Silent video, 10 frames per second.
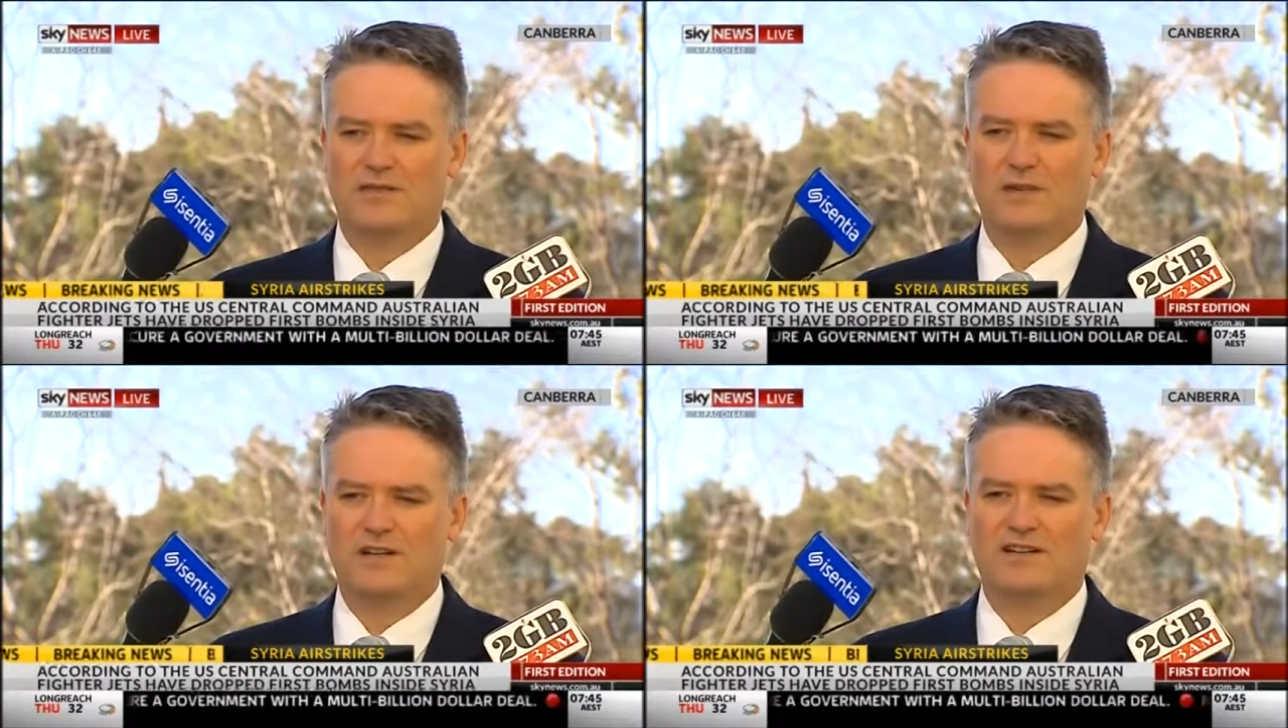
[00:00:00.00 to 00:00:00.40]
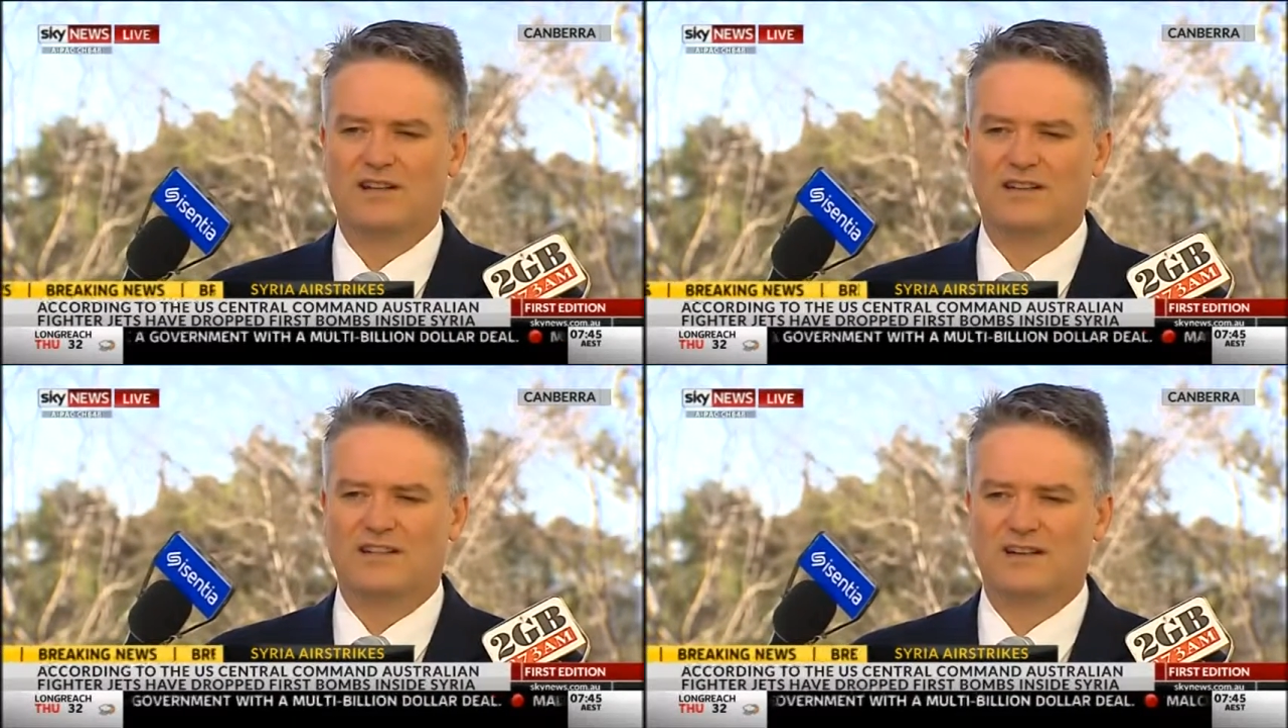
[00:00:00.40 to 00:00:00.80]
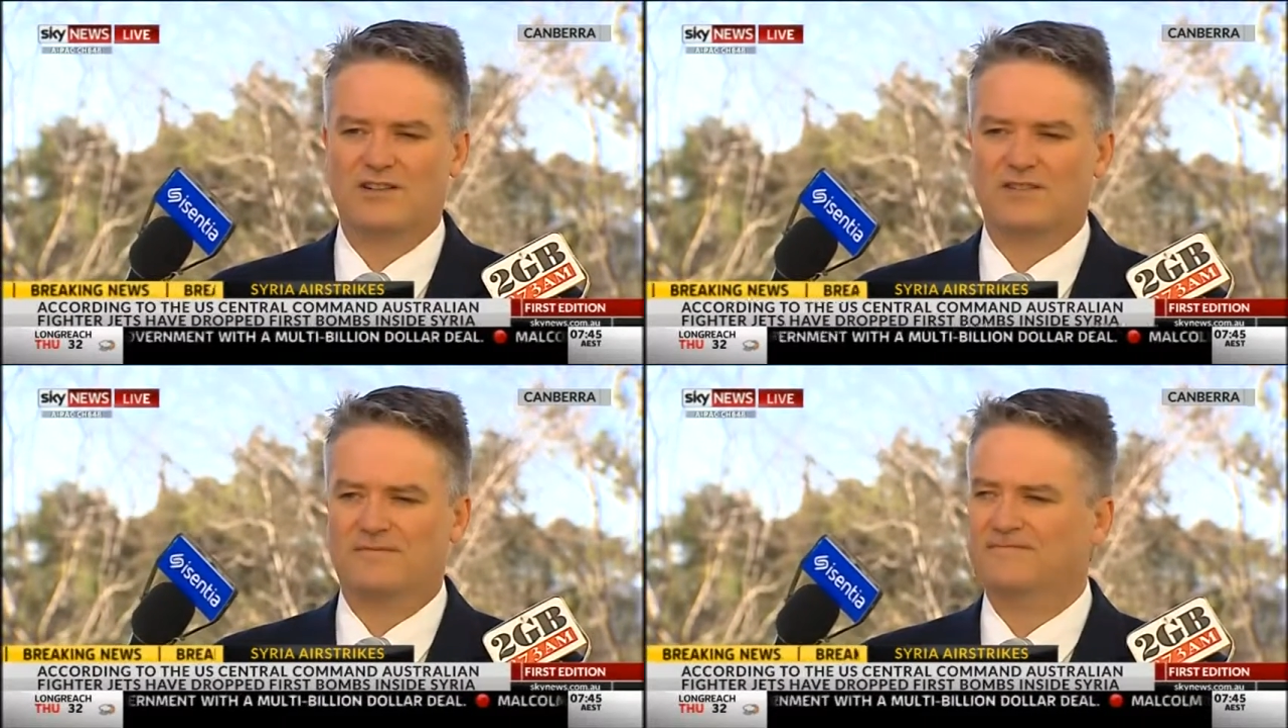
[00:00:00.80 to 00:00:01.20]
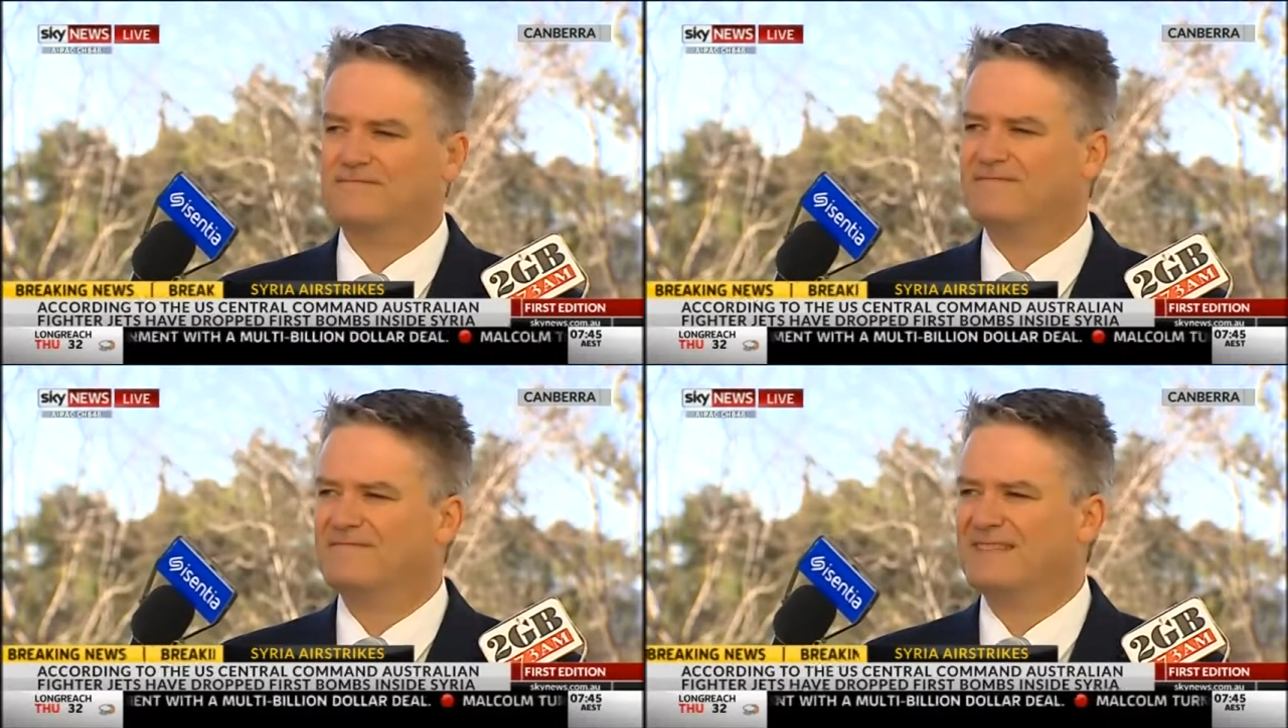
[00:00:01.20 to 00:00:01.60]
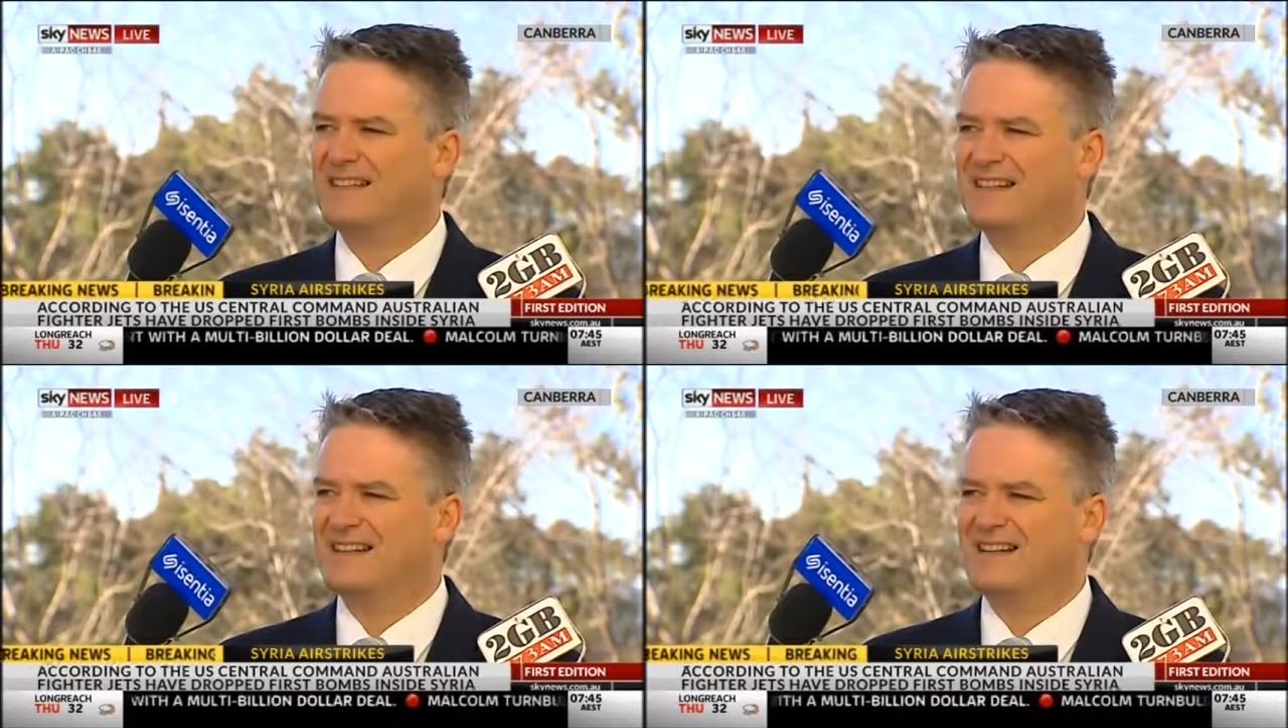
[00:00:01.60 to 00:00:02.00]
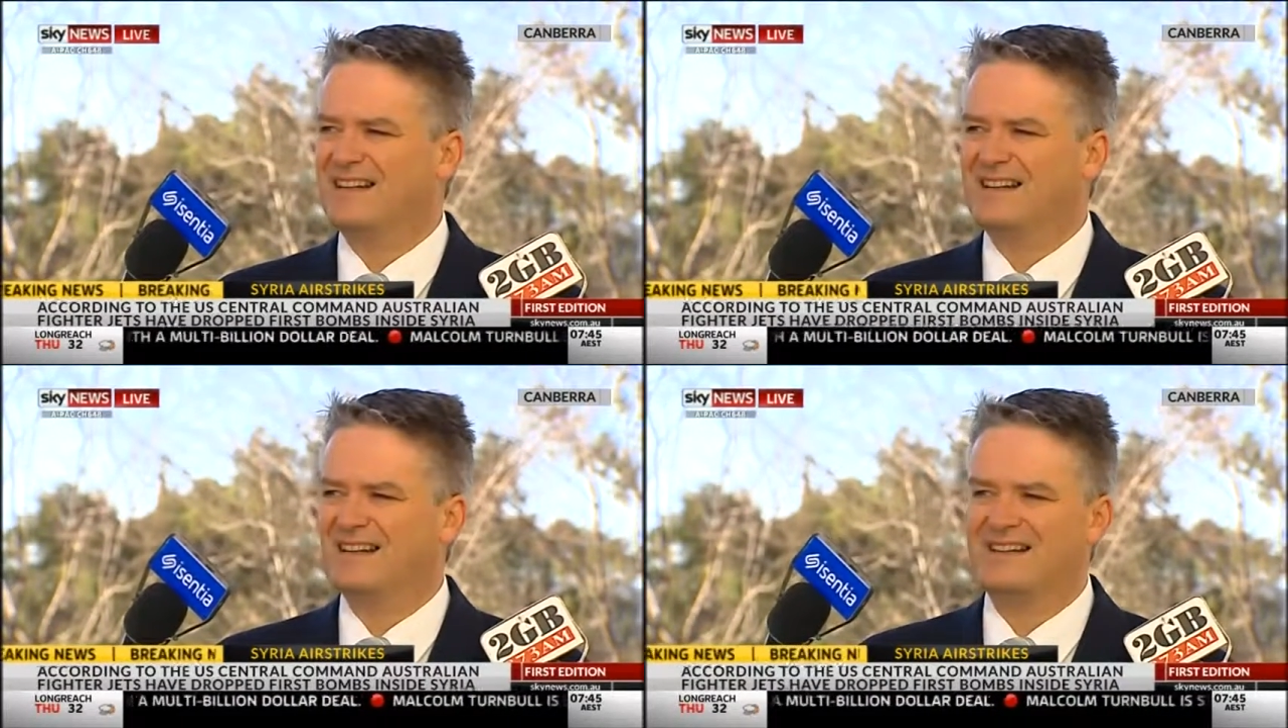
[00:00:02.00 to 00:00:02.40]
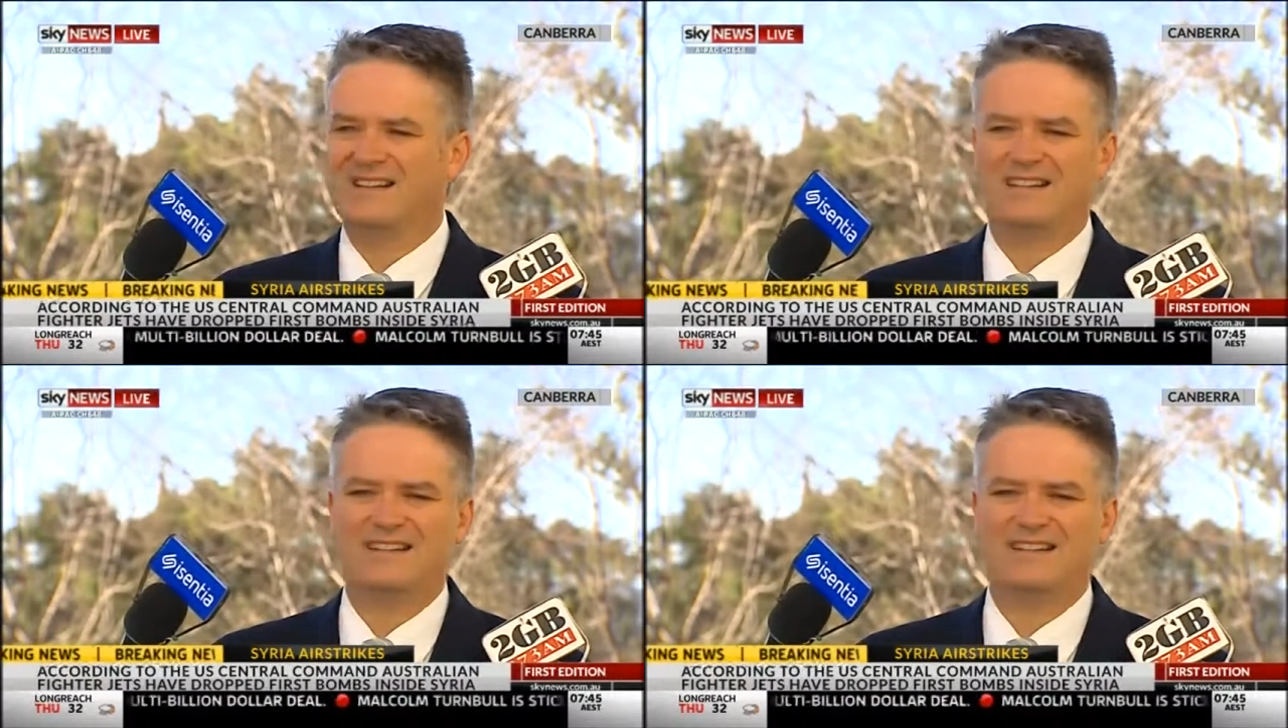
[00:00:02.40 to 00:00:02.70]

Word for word: winning the next election. Julie Bishop revealed.